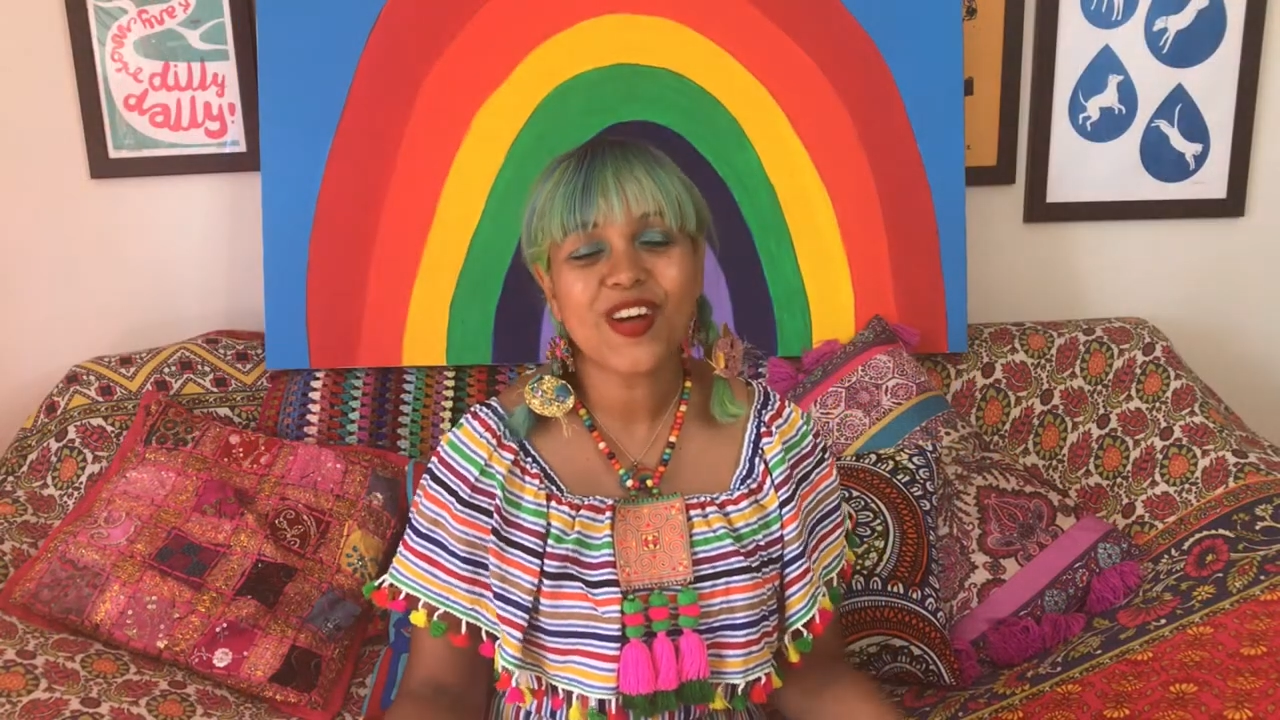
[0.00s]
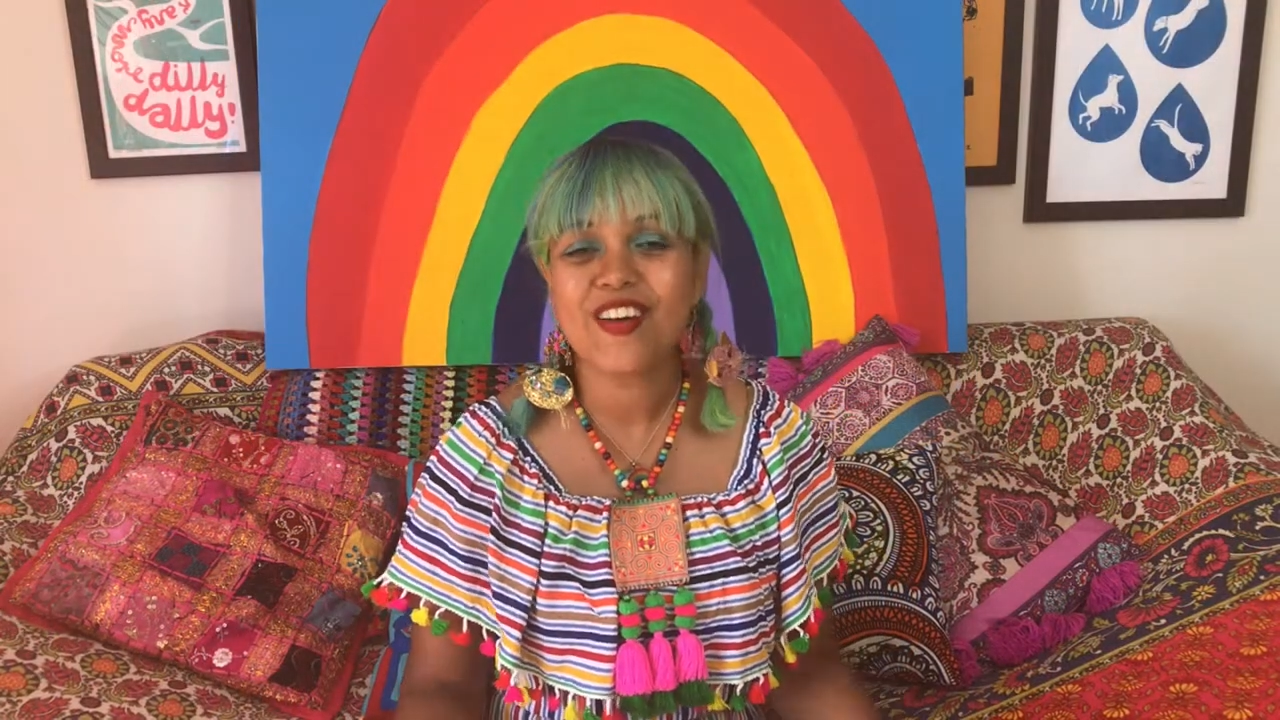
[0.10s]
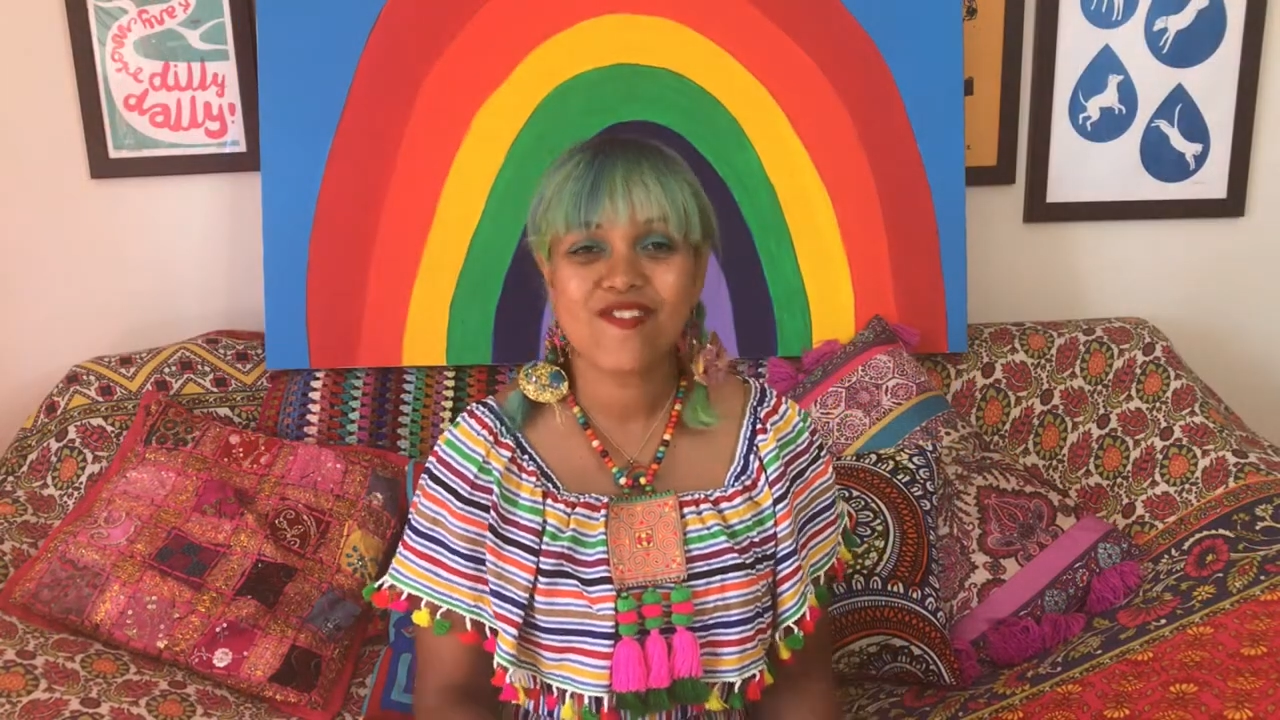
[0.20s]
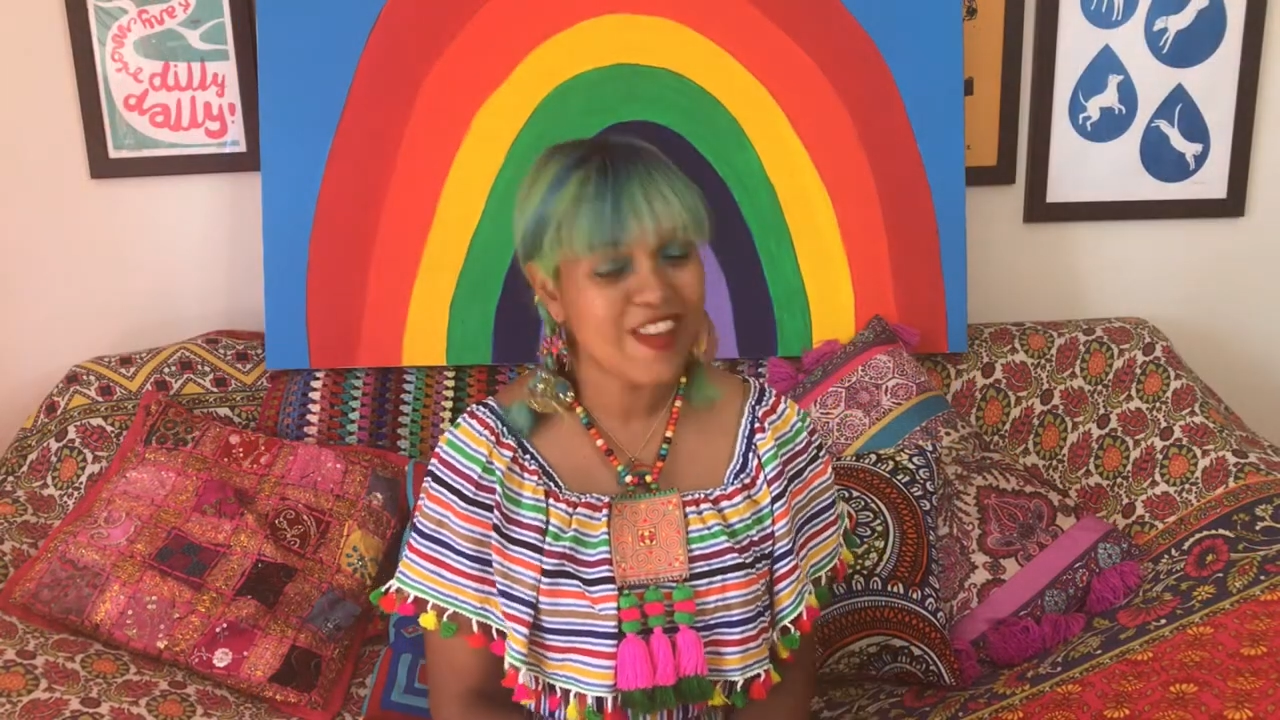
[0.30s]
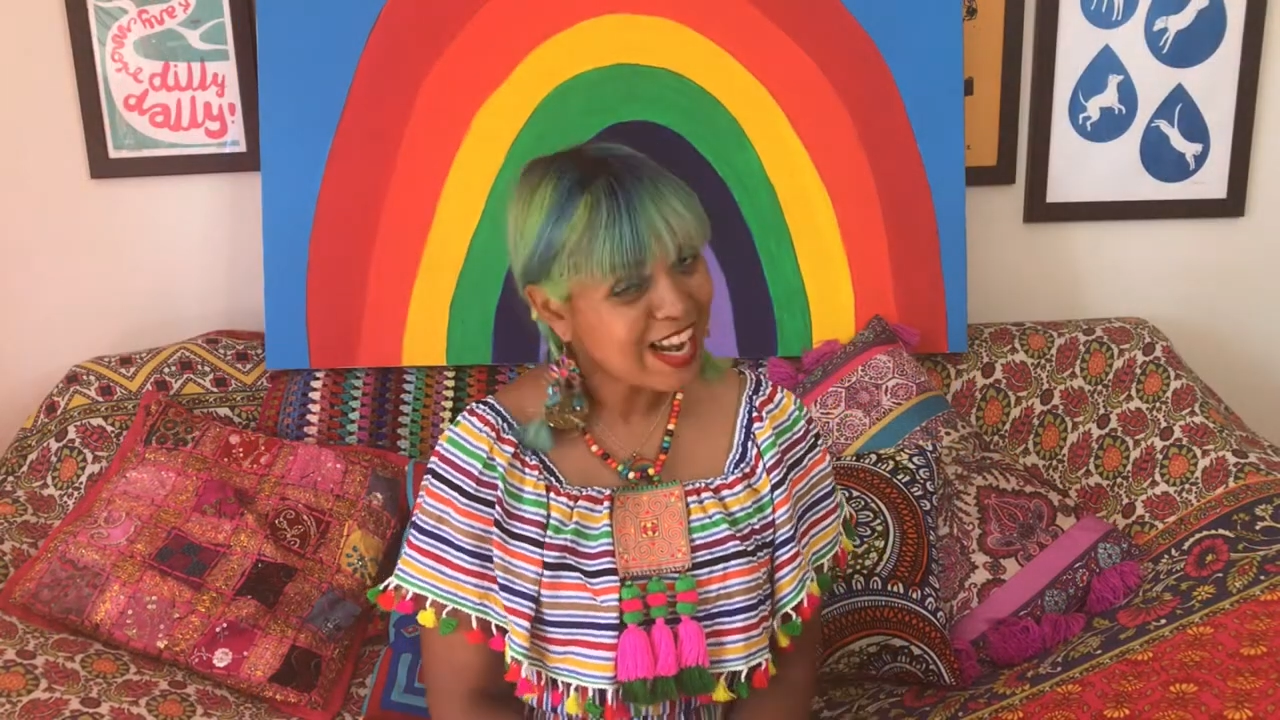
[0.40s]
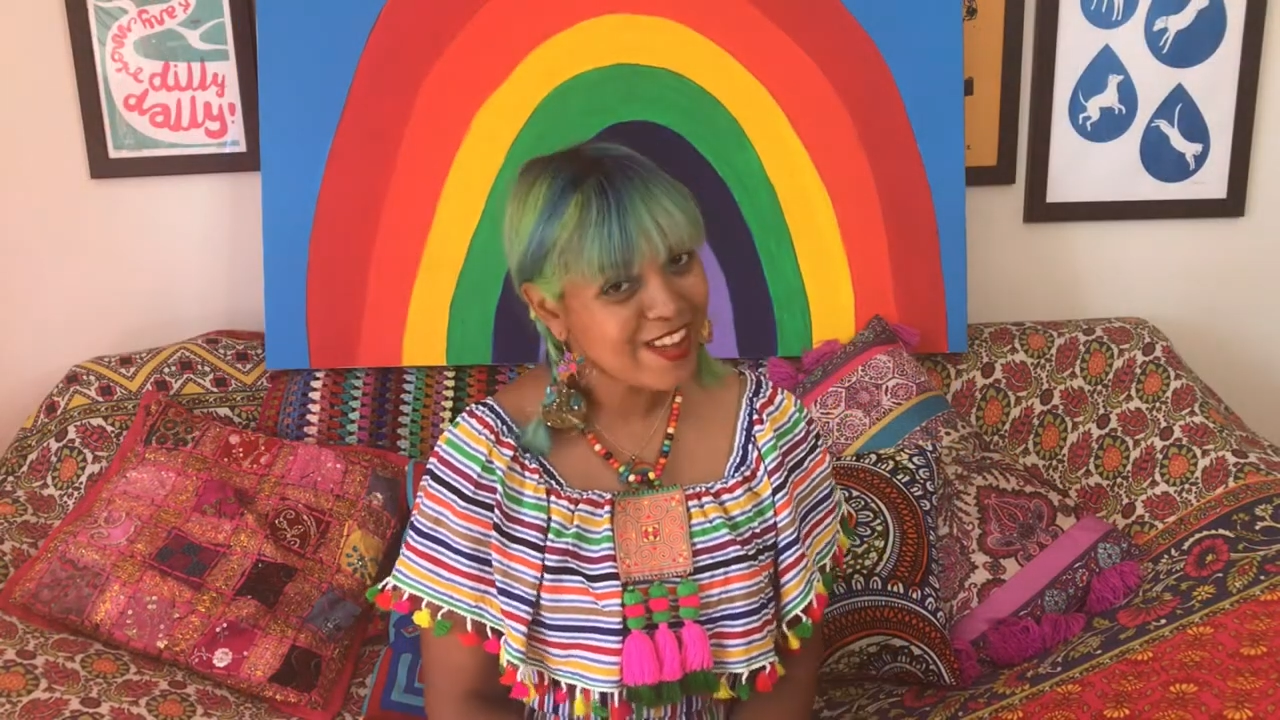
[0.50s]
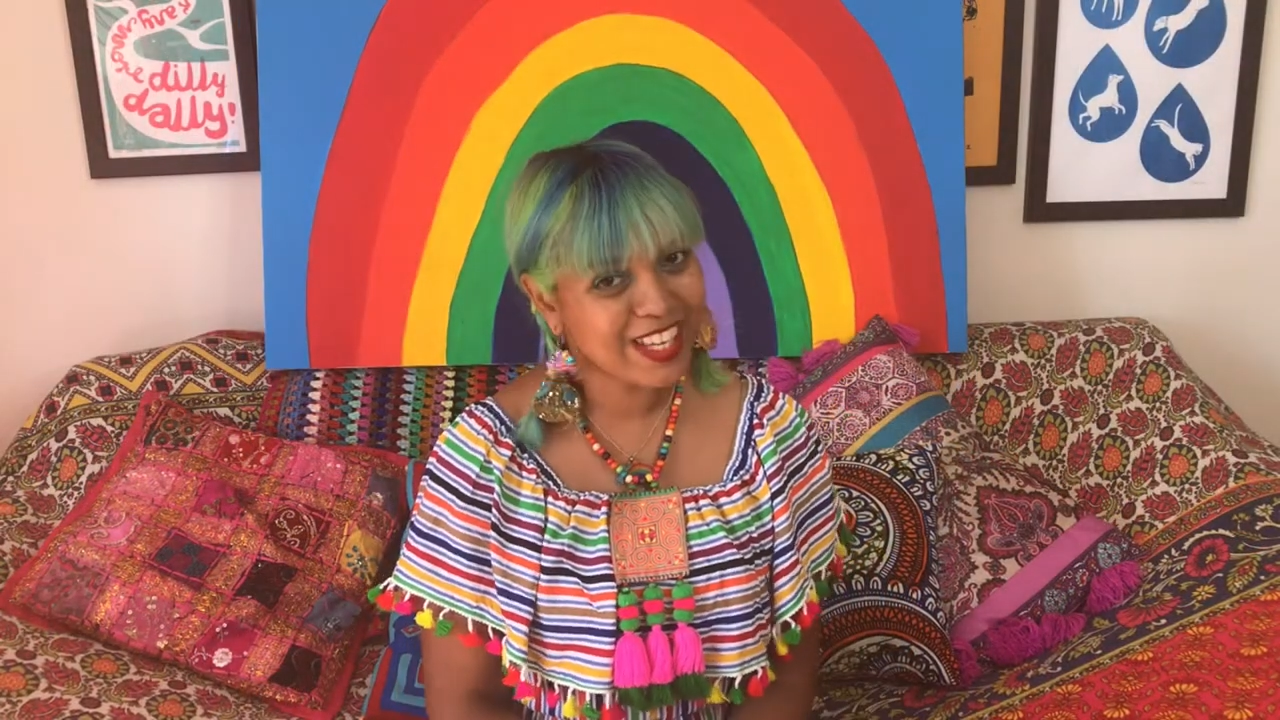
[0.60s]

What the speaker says: fellow